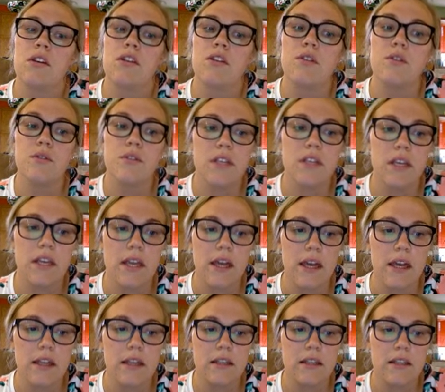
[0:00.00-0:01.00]
using
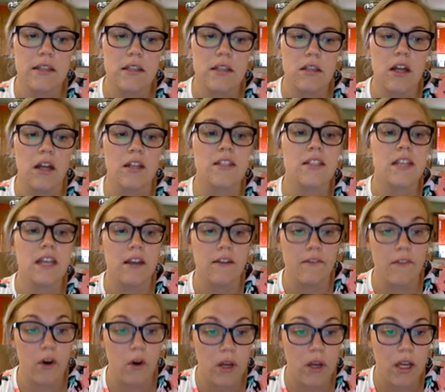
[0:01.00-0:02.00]
it, not staying
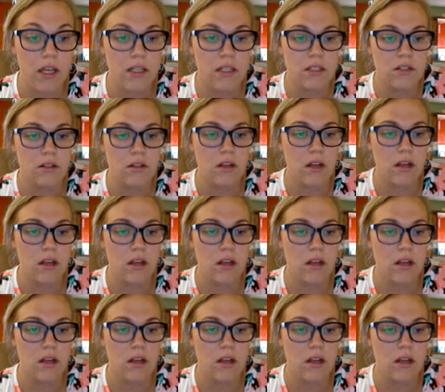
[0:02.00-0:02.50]
focused